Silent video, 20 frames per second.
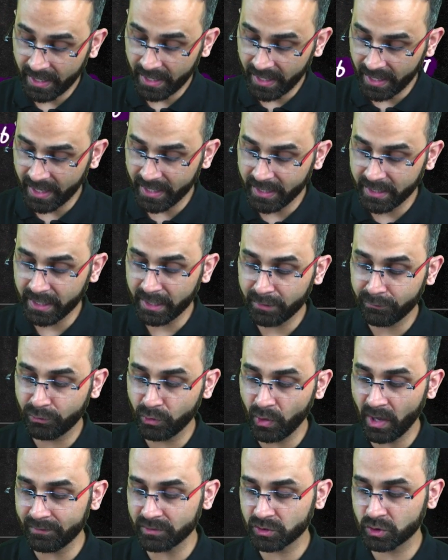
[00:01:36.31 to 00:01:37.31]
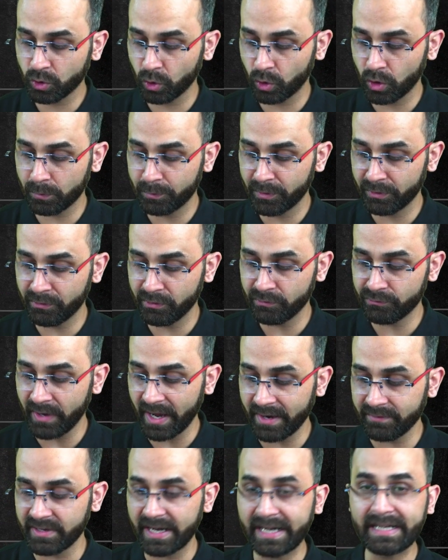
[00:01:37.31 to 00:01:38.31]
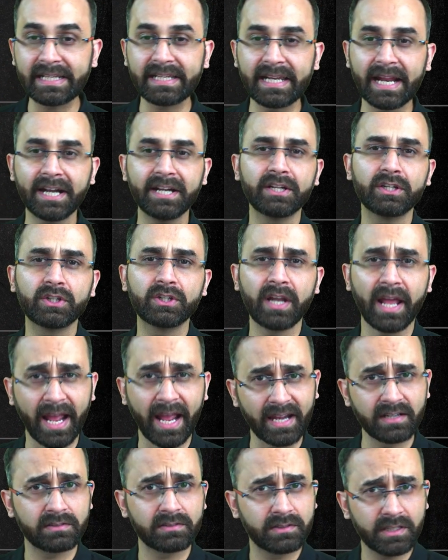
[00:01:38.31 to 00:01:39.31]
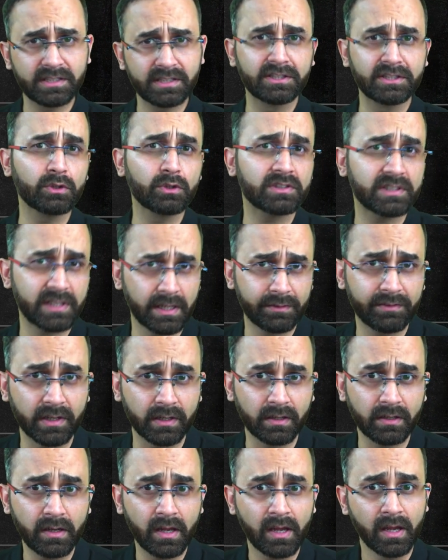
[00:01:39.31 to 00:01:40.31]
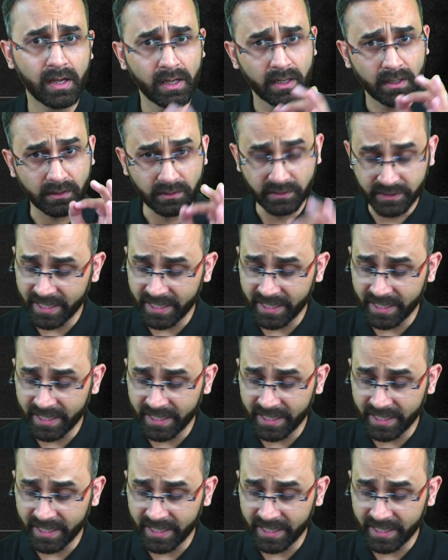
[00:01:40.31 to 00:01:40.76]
And if you have a score between 599 and 607,